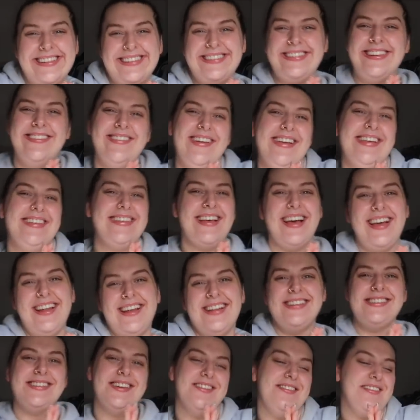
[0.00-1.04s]
So
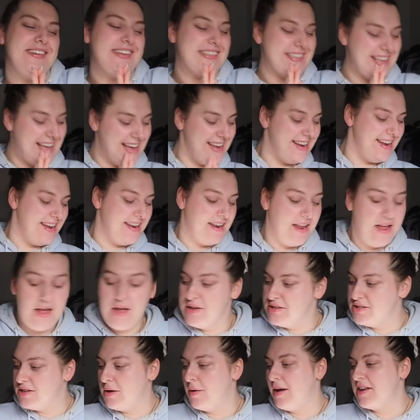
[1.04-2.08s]
excited, so excited.
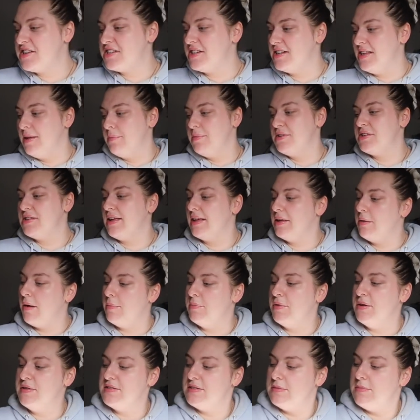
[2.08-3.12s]
So actually, let me tell you what
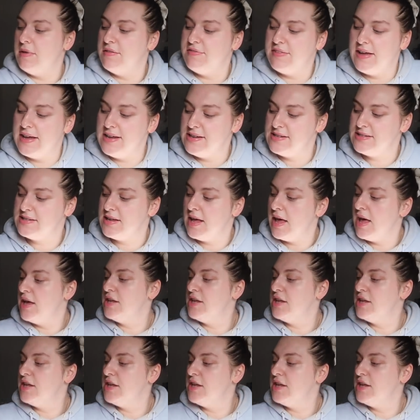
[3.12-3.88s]
I'm using on my face.